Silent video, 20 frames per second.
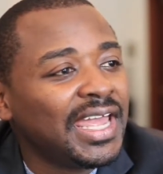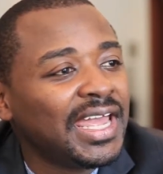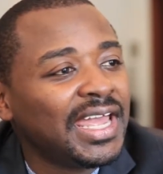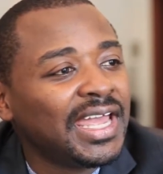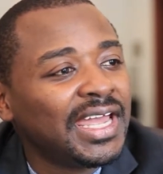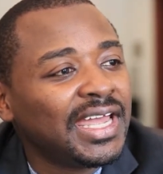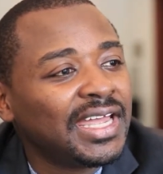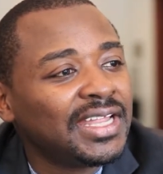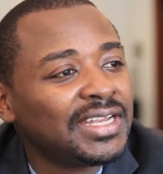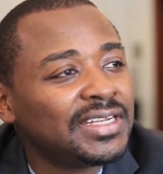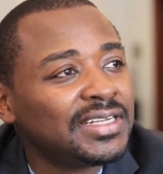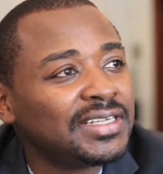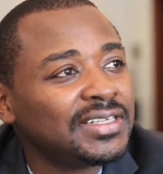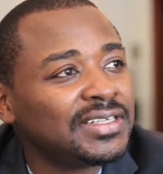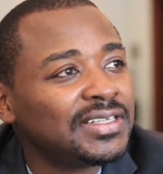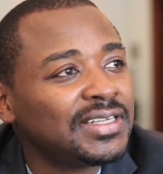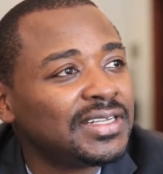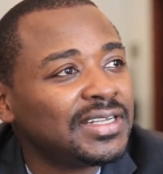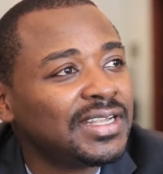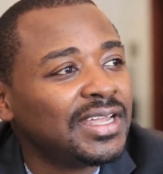
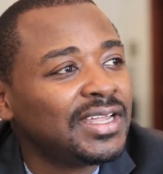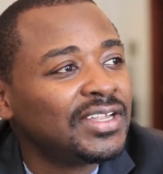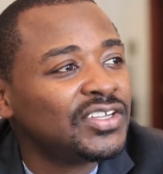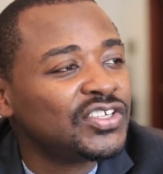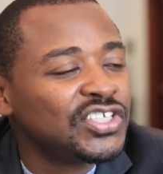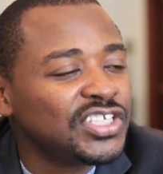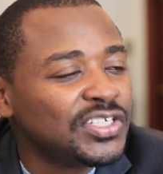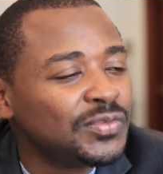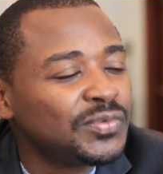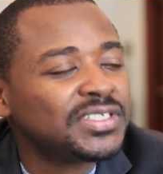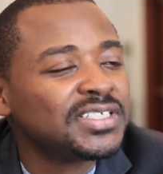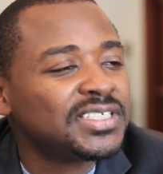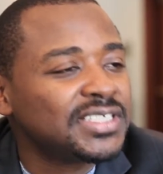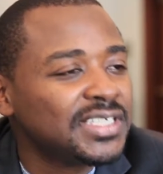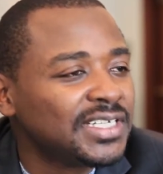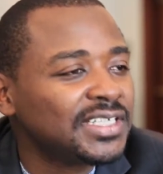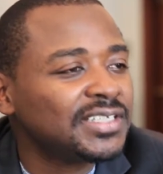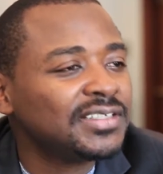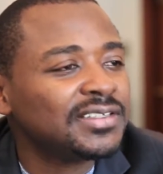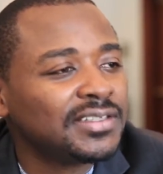And she would
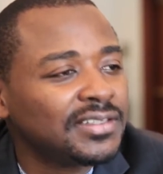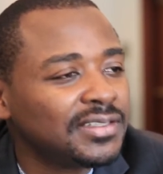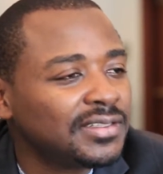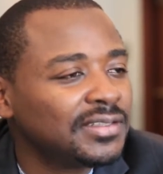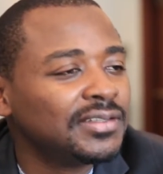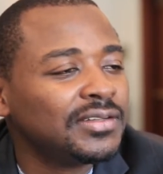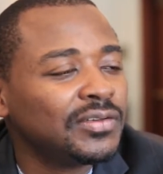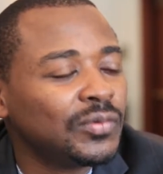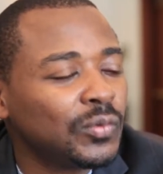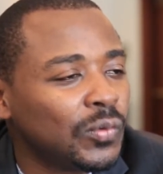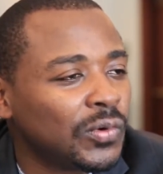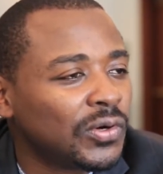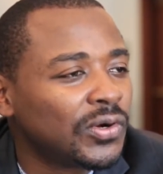sing the